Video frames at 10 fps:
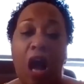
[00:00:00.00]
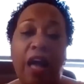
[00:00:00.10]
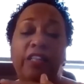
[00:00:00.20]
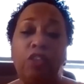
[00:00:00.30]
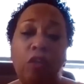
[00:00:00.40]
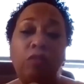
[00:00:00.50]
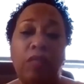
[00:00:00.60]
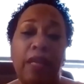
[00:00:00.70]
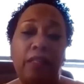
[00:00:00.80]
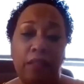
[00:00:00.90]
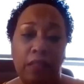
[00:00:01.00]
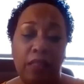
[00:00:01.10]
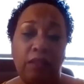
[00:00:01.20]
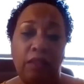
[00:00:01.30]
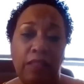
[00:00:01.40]
I don't like
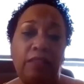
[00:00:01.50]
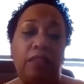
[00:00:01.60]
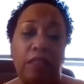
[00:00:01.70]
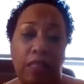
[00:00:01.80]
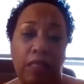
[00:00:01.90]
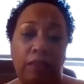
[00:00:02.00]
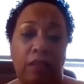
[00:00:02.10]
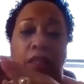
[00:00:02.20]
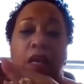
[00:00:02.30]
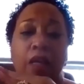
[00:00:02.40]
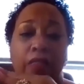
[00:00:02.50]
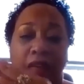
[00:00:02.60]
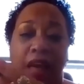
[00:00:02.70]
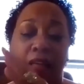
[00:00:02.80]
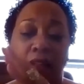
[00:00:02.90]
this, this, and this, and
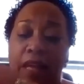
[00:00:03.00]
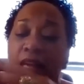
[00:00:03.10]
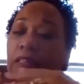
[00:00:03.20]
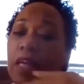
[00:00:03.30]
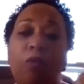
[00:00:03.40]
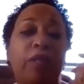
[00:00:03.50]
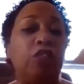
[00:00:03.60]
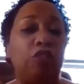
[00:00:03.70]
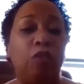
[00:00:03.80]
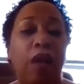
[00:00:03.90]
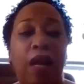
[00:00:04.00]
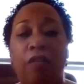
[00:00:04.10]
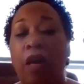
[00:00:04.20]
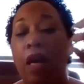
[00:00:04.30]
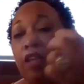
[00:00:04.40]
that, and that. Now, we do
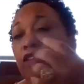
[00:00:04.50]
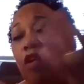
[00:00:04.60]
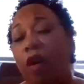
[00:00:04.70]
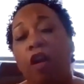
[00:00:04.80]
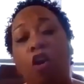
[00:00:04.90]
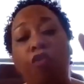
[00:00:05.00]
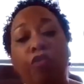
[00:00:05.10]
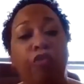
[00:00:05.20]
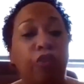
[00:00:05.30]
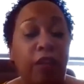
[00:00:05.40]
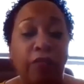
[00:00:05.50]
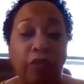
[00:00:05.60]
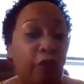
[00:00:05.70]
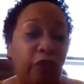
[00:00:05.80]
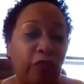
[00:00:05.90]
have, you know, our own
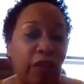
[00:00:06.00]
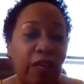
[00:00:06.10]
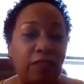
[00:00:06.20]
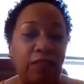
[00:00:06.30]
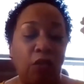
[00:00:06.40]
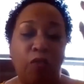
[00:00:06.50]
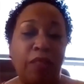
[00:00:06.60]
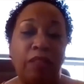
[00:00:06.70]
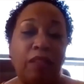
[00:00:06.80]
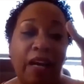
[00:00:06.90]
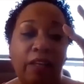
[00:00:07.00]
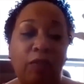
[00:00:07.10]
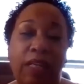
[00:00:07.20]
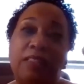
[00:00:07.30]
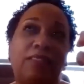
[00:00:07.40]
flavor of things that we like.
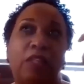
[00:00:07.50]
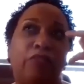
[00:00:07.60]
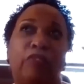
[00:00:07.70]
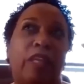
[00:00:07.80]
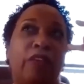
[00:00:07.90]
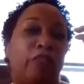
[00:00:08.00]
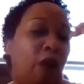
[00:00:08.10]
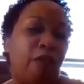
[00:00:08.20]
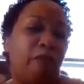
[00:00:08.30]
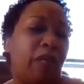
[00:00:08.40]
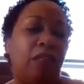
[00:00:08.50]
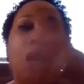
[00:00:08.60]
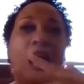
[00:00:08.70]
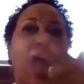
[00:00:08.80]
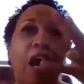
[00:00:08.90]
When I say flavor, I mean
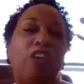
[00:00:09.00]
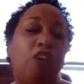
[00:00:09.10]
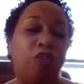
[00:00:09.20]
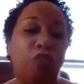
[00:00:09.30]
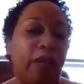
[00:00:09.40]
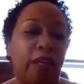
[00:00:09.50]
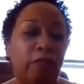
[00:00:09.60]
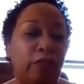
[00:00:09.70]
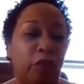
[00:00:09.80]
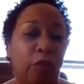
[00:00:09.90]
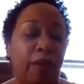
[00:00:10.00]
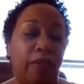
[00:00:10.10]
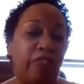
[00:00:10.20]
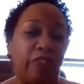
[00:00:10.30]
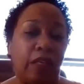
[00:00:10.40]
our own way of
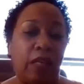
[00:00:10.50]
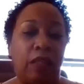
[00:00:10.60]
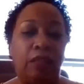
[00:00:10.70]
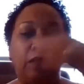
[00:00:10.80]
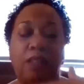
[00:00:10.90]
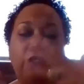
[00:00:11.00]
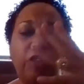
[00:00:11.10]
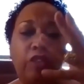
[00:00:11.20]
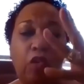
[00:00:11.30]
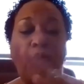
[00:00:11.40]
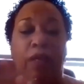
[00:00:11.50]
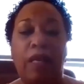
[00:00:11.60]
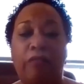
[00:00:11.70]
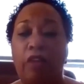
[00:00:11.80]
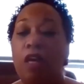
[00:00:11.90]
doing things and, you know,
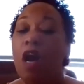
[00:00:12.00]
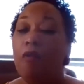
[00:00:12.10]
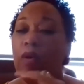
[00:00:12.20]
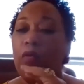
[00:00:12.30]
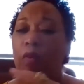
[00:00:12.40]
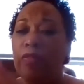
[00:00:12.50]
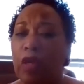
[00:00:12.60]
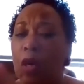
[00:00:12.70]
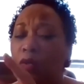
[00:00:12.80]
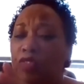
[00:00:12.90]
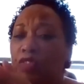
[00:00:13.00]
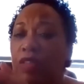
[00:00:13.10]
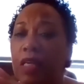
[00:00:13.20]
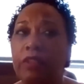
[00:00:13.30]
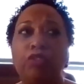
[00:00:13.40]
whatever. But when those
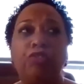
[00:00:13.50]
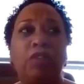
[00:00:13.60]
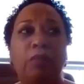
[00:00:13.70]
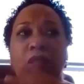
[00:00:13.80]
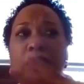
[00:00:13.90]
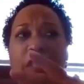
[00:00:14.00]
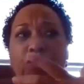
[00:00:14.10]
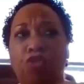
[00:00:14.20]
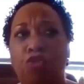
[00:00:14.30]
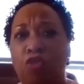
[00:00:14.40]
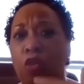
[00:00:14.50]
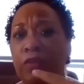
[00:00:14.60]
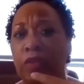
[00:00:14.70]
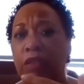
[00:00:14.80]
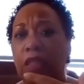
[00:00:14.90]
things are something that's so
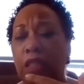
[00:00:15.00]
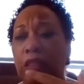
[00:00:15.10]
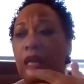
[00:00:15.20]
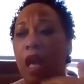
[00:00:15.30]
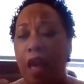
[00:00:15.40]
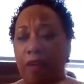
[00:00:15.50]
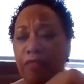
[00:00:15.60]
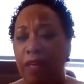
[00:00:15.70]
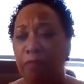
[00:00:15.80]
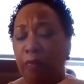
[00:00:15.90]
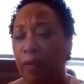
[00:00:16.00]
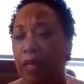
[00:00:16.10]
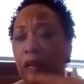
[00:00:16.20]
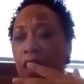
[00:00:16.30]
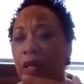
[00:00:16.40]
seated and they
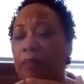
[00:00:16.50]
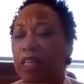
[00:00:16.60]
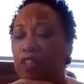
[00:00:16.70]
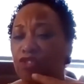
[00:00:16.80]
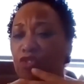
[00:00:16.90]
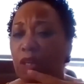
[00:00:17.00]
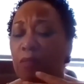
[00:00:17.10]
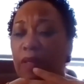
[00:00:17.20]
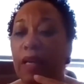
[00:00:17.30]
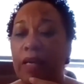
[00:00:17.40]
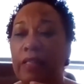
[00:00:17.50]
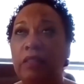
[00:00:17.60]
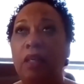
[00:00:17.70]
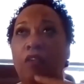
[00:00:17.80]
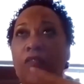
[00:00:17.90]
bring up some kind
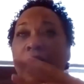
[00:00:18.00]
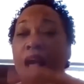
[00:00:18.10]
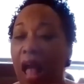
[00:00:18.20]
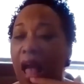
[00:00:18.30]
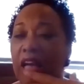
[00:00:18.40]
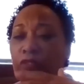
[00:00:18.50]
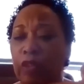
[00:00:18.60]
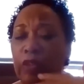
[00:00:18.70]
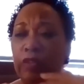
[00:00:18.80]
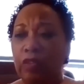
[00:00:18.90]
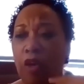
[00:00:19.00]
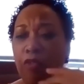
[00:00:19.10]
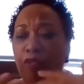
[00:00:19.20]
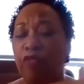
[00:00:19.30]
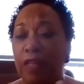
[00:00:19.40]
of adverse
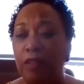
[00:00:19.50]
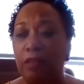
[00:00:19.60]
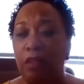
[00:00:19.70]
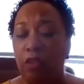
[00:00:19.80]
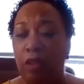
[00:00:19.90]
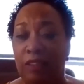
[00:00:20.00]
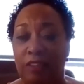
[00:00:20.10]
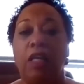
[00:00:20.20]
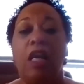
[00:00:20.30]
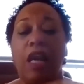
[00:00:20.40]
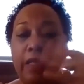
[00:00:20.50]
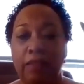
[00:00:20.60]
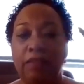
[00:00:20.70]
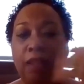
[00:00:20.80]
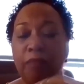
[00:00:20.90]
effect in us,
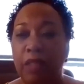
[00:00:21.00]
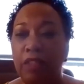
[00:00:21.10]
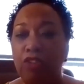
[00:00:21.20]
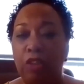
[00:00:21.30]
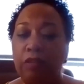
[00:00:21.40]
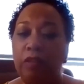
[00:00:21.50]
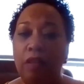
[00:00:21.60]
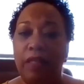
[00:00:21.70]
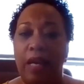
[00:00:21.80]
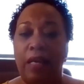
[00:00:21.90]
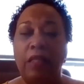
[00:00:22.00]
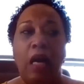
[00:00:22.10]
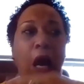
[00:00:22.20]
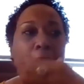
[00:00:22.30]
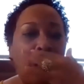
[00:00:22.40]
it's something to look at.
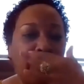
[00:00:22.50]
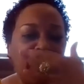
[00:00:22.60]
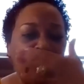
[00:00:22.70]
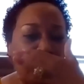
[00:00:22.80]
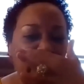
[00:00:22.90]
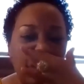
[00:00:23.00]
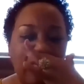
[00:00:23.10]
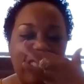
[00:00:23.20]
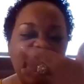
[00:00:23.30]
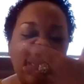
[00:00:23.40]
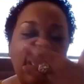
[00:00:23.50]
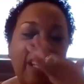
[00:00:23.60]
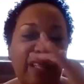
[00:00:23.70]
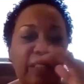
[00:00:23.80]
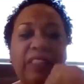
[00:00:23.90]
I remember uh,
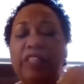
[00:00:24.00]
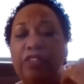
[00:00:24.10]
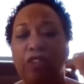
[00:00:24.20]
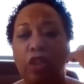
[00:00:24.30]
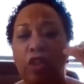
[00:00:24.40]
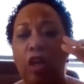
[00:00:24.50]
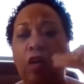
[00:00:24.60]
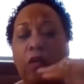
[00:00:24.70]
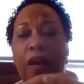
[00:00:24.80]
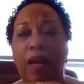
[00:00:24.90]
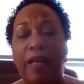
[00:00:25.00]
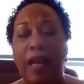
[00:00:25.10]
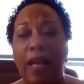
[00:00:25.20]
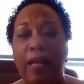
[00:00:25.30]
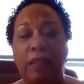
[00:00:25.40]
years ago, I
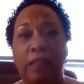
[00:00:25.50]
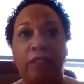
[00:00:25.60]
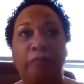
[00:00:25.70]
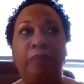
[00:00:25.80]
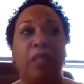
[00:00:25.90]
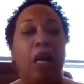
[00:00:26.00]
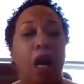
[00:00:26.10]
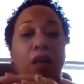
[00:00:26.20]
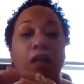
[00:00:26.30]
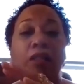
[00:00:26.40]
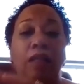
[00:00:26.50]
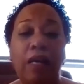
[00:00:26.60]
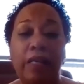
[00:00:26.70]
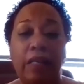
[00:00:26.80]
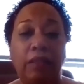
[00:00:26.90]
had um, a
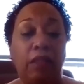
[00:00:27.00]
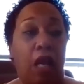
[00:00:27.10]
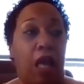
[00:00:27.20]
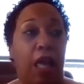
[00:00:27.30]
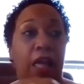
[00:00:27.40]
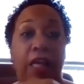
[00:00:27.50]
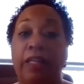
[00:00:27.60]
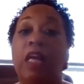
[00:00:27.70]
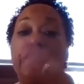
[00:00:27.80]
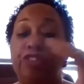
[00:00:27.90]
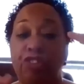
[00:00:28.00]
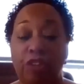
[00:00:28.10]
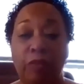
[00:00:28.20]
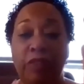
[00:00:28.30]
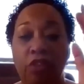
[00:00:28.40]
client and
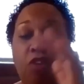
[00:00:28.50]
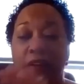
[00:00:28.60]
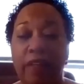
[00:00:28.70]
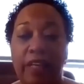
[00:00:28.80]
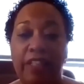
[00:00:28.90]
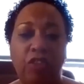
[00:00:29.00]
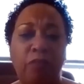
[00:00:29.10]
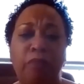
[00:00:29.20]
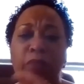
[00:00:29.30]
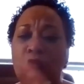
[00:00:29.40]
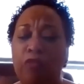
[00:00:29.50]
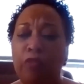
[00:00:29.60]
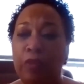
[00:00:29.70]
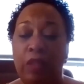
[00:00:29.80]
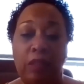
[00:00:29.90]
she was a Caucasian,
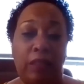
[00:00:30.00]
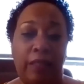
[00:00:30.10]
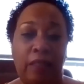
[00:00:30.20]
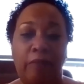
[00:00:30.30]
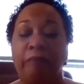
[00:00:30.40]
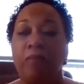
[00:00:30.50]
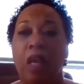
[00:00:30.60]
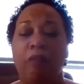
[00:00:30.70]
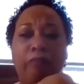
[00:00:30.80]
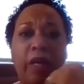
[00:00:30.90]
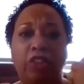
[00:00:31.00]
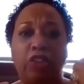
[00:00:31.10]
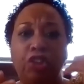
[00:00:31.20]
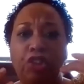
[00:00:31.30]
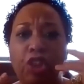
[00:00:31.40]
beautiful young lady, but
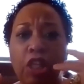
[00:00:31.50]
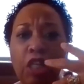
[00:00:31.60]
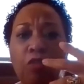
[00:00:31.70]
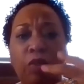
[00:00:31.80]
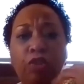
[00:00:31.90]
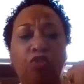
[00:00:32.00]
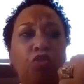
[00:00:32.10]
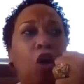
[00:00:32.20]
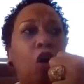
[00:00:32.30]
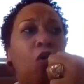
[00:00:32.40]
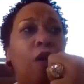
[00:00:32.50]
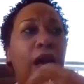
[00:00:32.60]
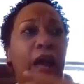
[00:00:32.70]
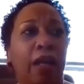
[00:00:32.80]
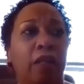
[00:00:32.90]
she was so
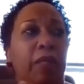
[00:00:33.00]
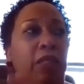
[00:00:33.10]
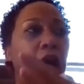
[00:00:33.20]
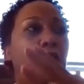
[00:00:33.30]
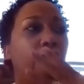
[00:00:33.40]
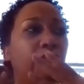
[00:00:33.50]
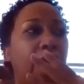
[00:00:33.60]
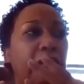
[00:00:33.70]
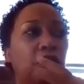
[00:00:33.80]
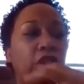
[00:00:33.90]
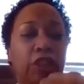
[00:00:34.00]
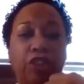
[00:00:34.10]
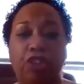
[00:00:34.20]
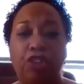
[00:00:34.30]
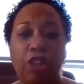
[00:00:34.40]
adamant that uh,
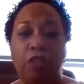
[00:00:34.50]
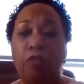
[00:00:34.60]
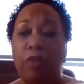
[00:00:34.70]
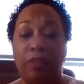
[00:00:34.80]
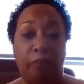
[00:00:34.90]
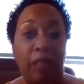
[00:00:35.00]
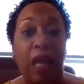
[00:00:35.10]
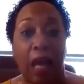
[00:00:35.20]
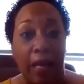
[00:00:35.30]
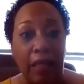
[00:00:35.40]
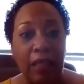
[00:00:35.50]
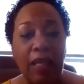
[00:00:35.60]
she was black.